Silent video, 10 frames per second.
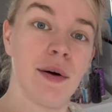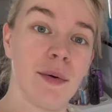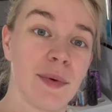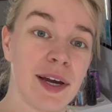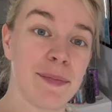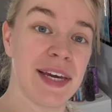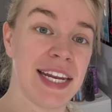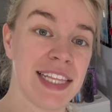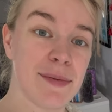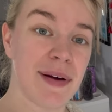We are
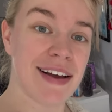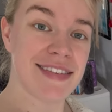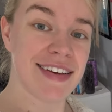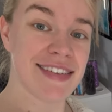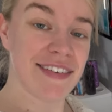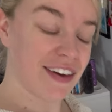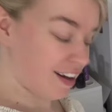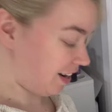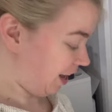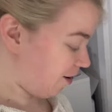beginning the process of
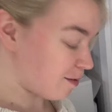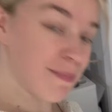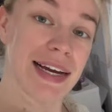cutting out my